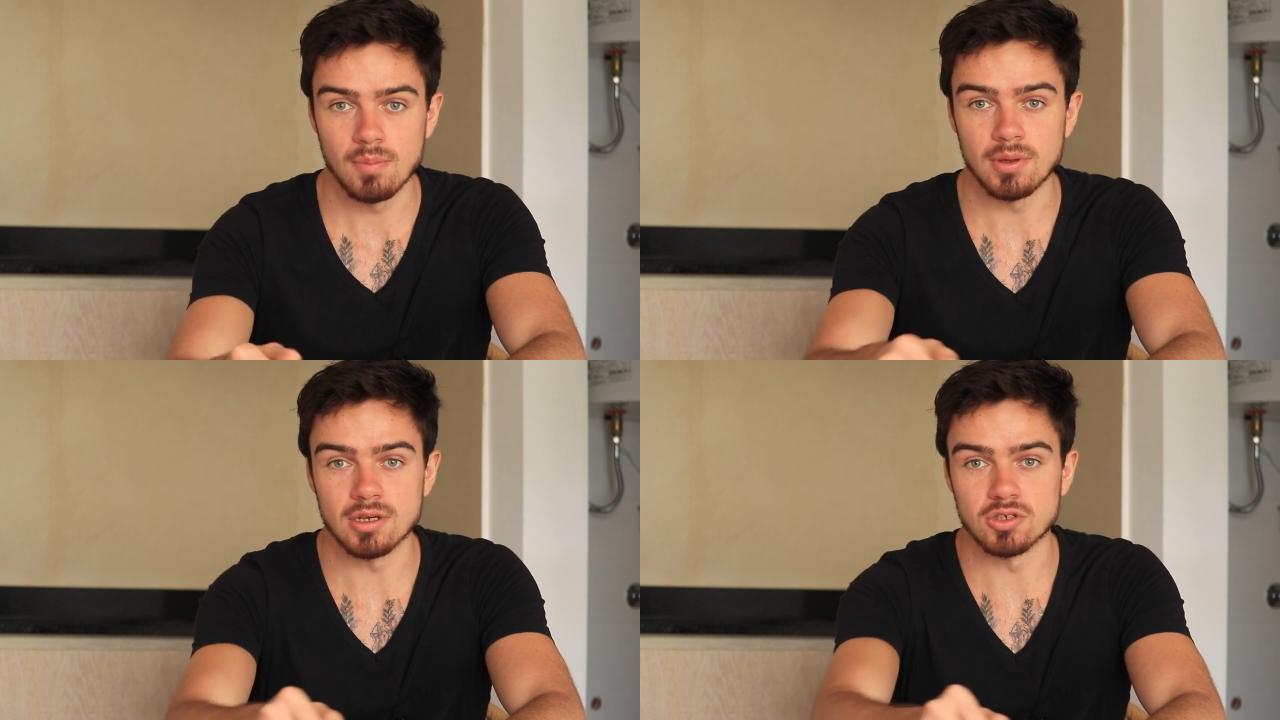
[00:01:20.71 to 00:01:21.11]

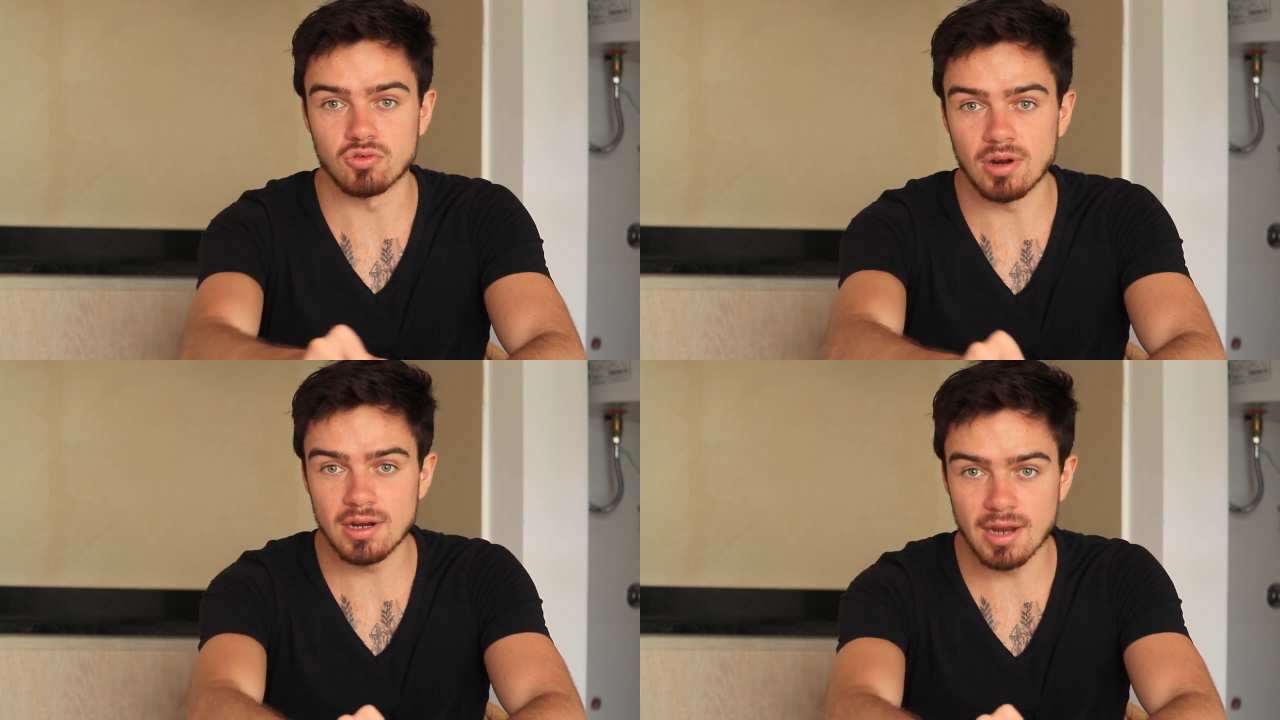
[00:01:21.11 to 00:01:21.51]
Because
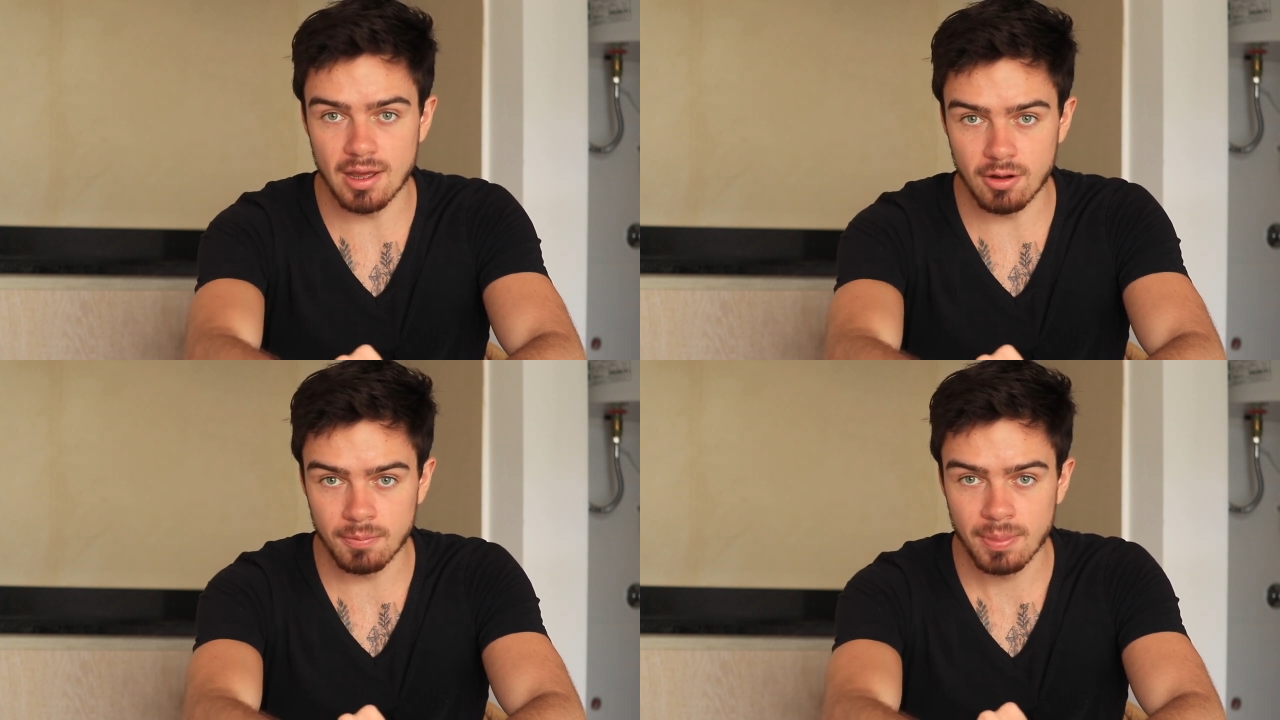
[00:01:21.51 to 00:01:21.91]
right
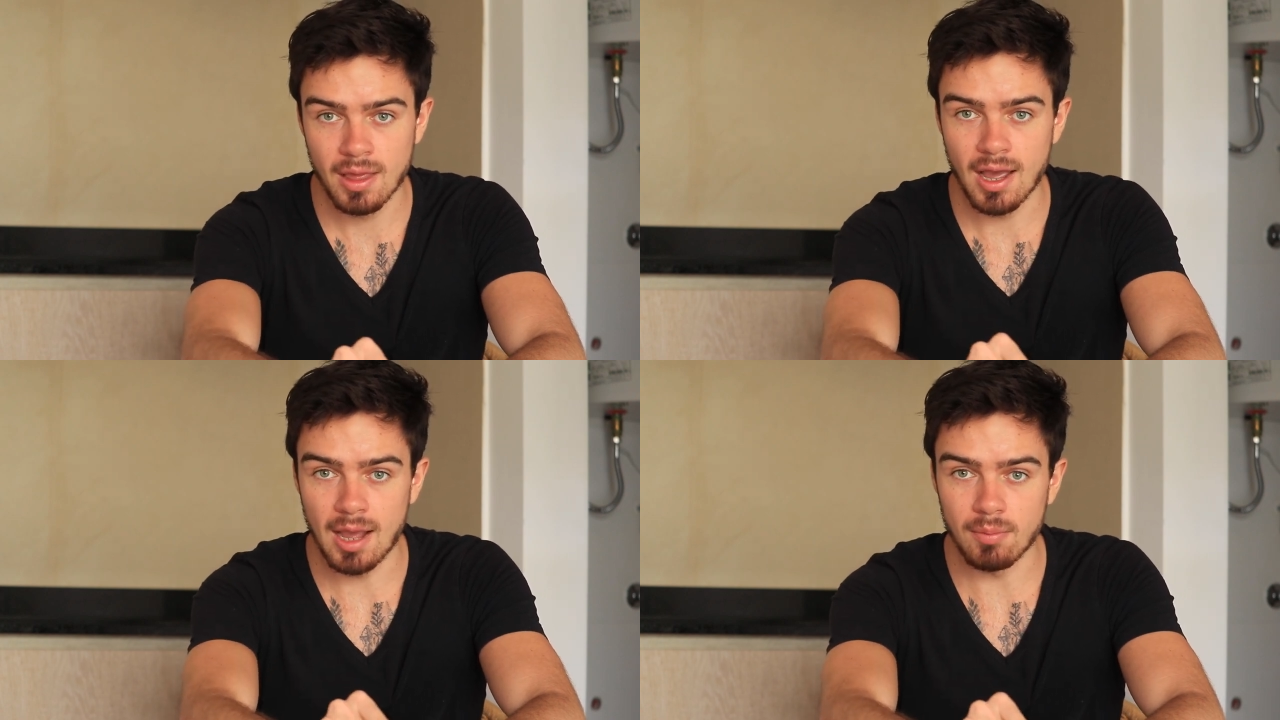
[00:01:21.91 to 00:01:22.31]
now,
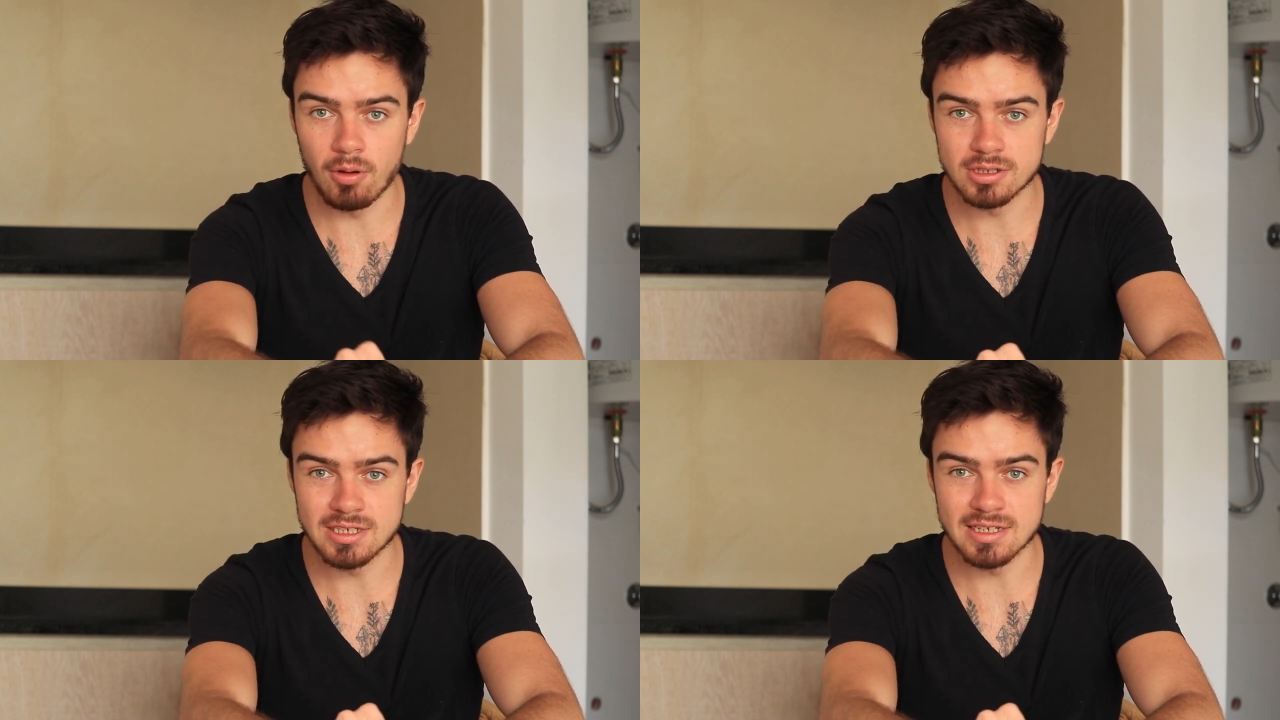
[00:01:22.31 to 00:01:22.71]
I'm
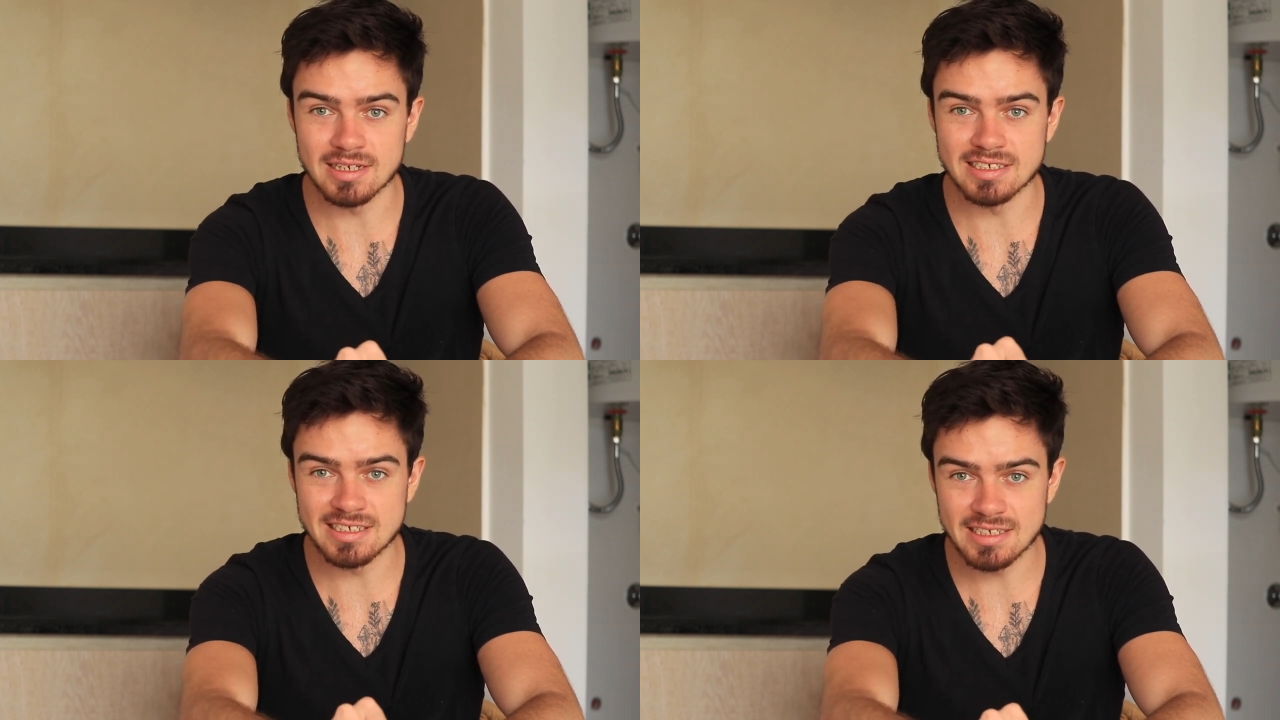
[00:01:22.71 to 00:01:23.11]
hosting
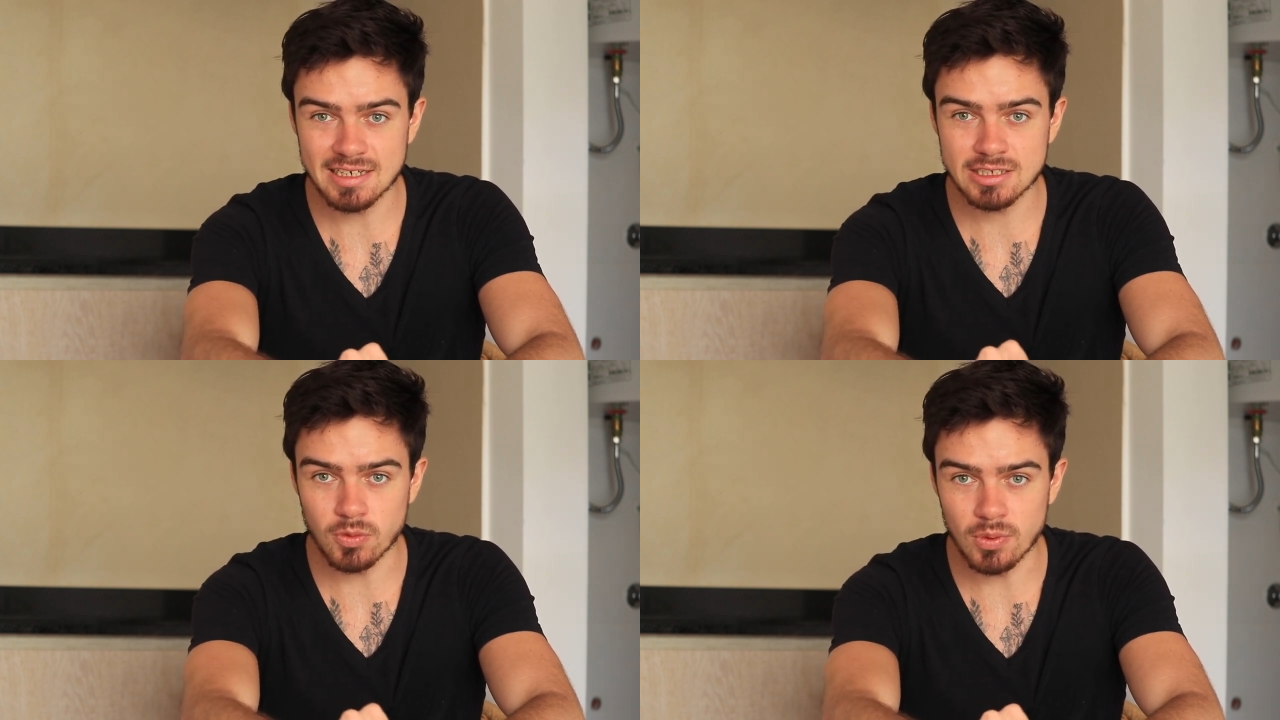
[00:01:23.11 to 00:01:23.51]
a
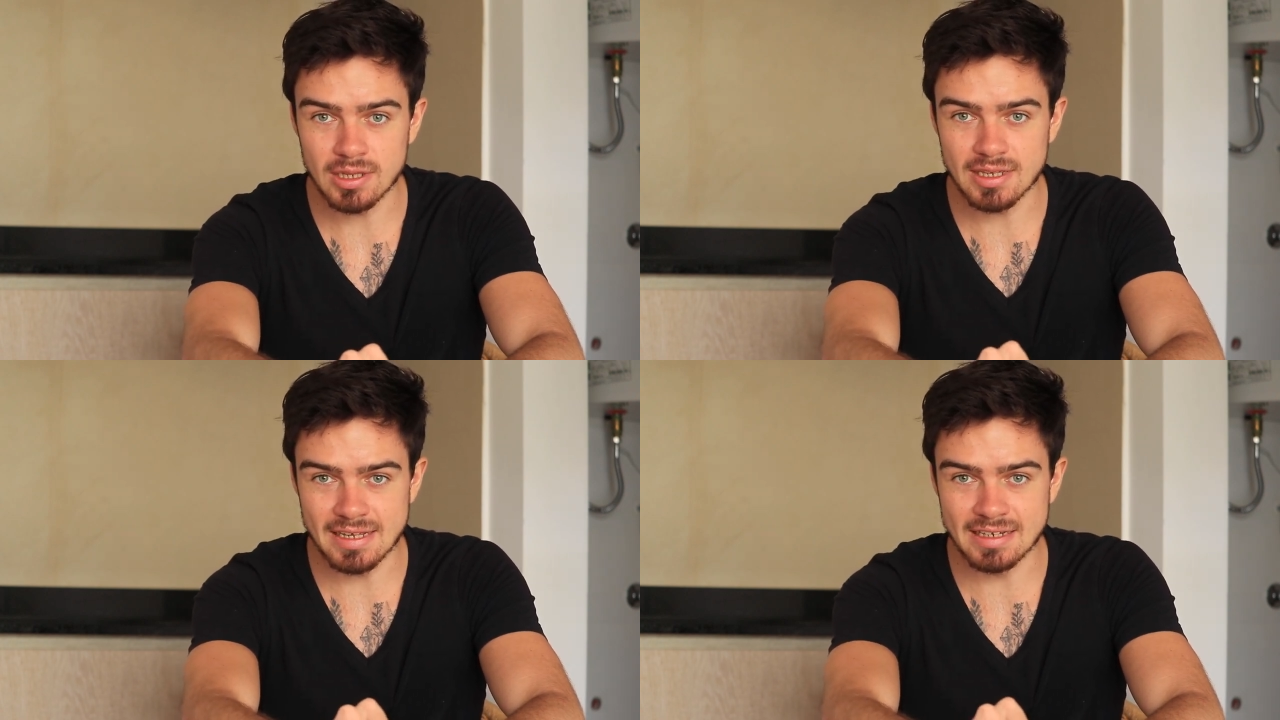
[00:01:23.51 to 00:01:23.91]
six
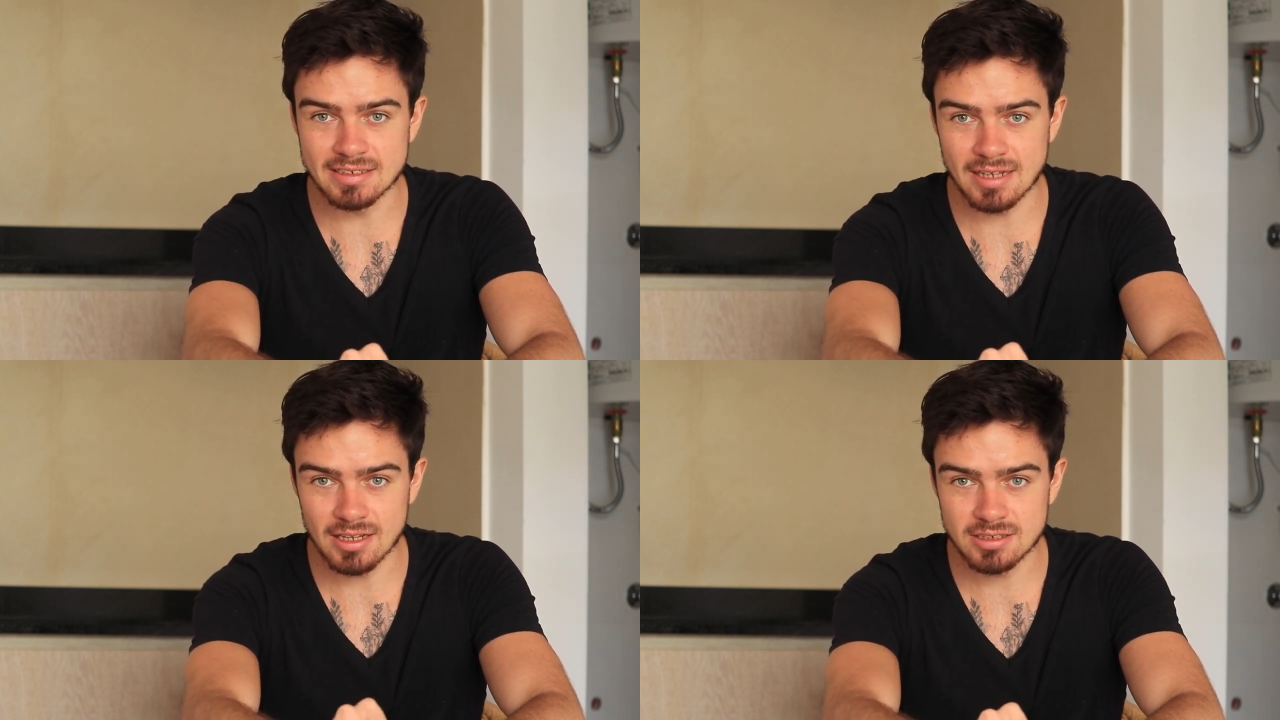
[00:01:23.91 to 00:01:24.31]
week
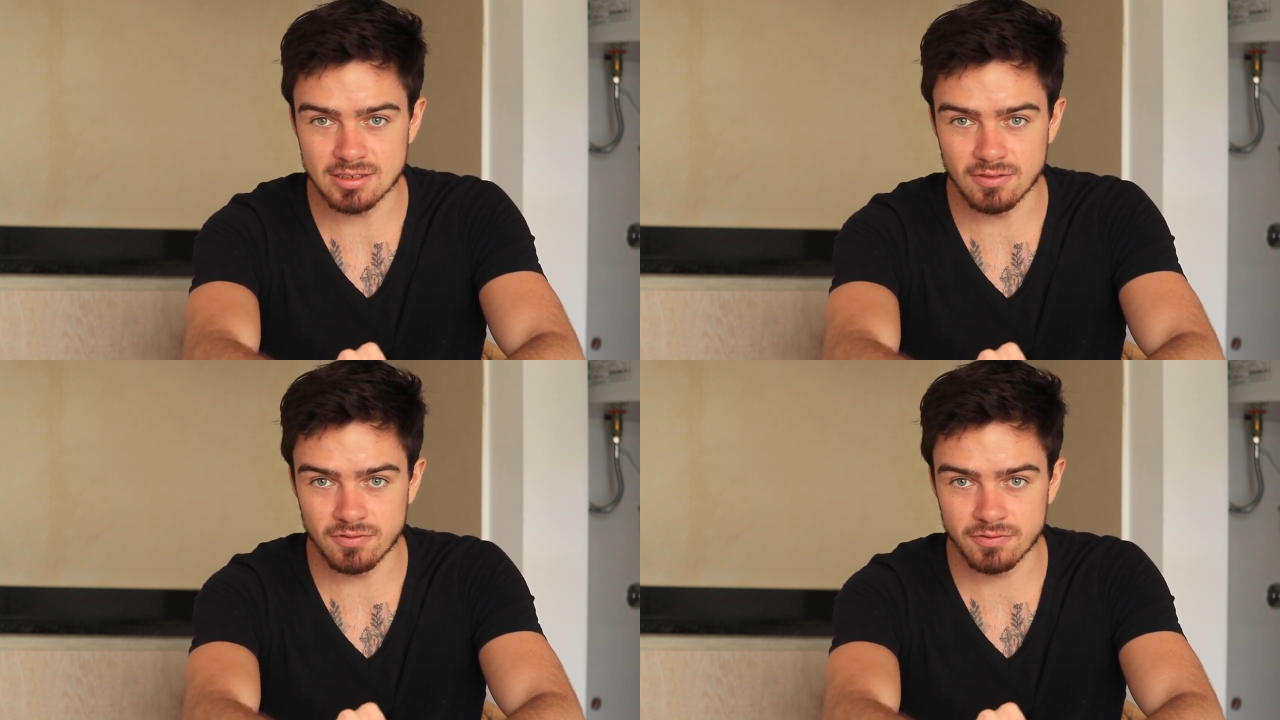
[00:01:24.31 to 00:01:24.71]

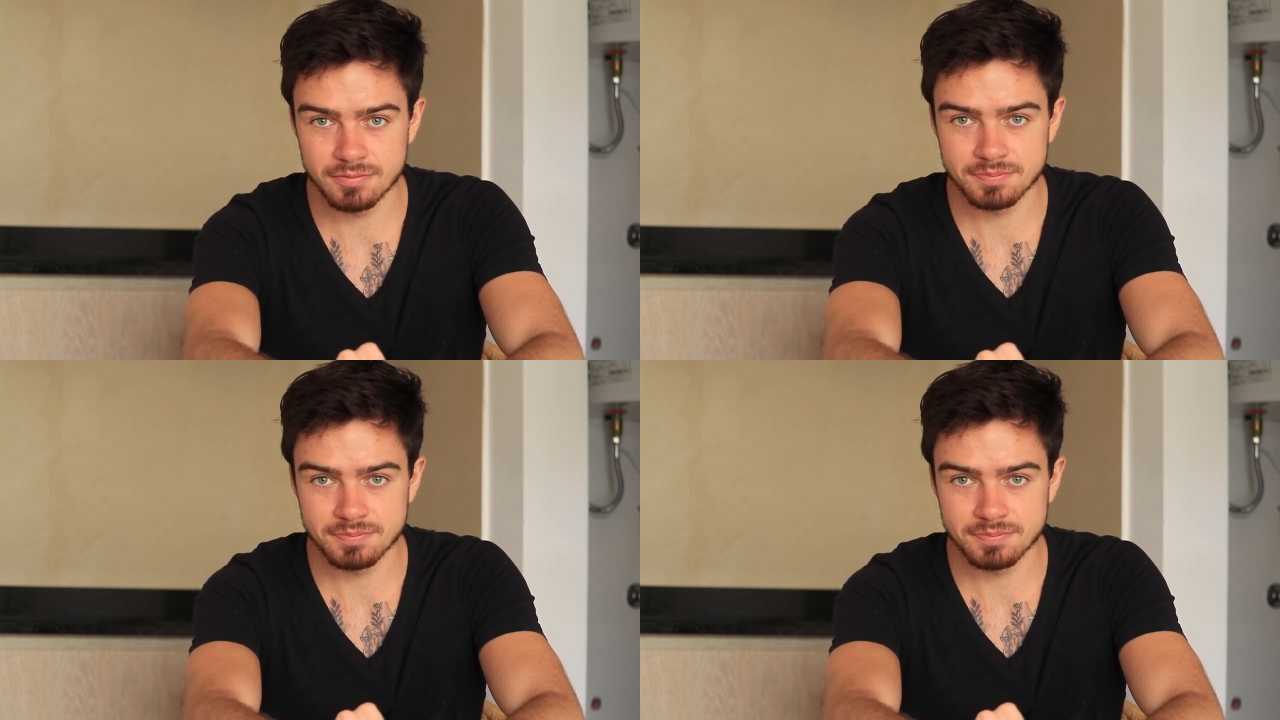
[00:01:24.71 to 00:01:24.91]
intensive